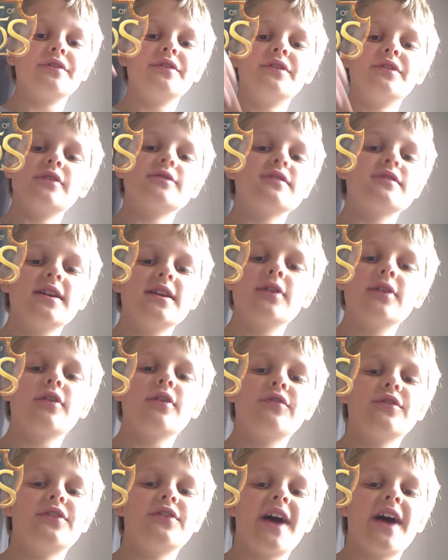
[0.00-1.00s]
There's a hero
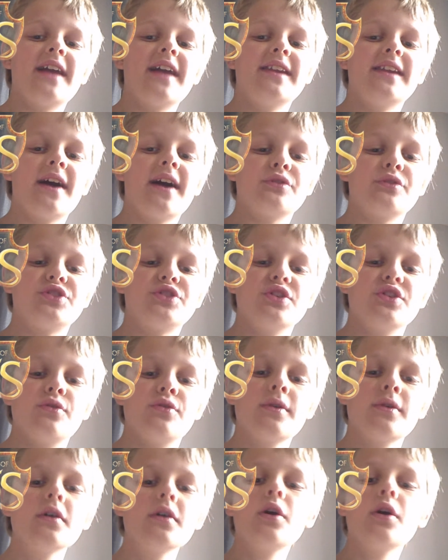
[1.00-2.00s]
for that now
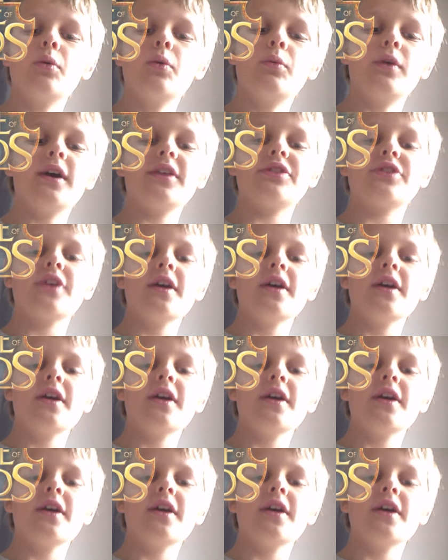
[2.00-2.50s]
too, with